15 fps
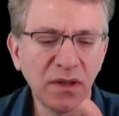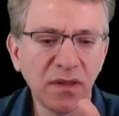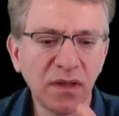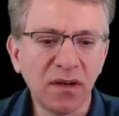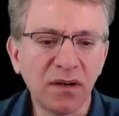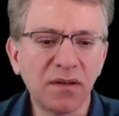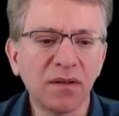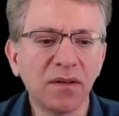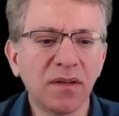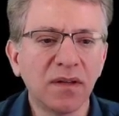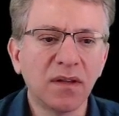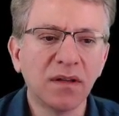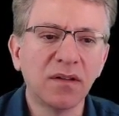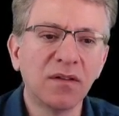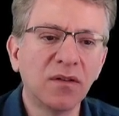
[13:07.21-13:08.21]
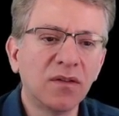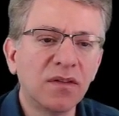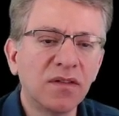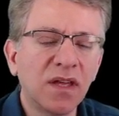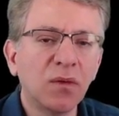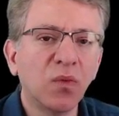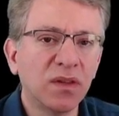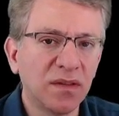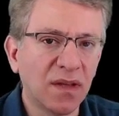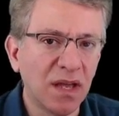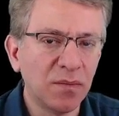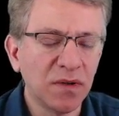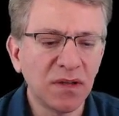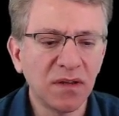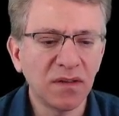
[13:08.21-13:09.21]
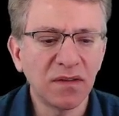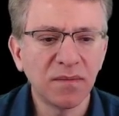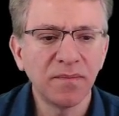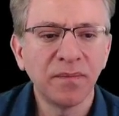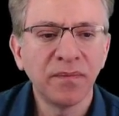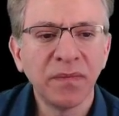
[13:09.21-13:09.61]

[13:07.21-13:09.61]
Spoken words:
in there to say what type it is.